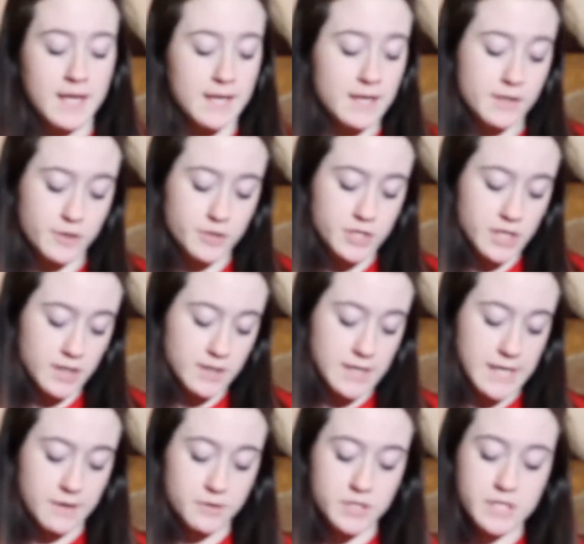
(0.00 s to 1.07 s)
get her checked
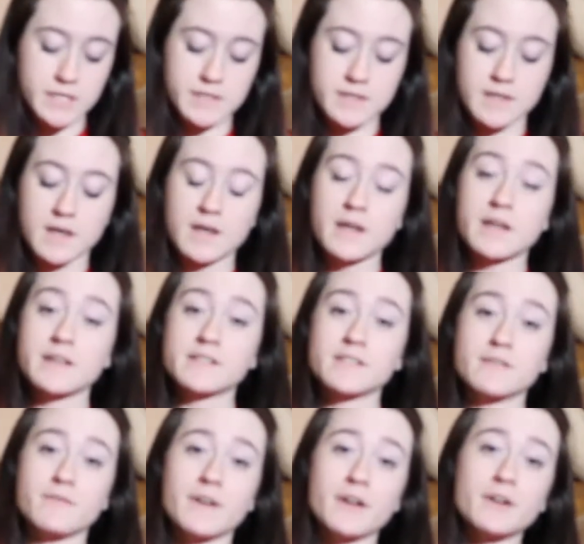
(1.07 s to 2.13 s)
out. She's
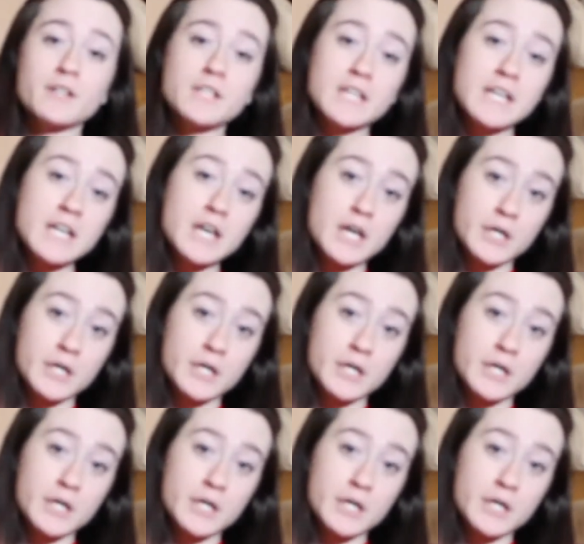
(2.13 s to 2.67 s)
severely